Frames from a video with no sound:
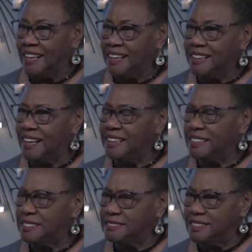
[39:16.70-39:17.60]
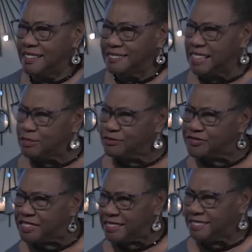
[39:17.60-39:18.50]
and it don't
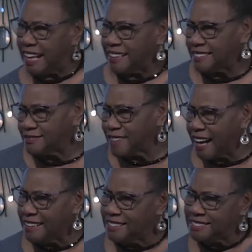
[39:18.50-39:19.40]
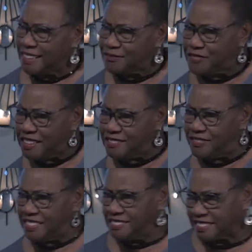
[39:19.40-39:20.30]
feel that right and that
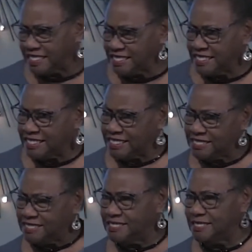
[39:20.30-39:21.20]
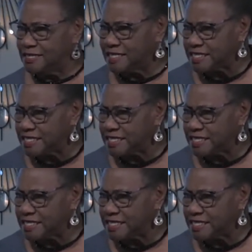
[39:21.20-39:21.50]
feel good, and you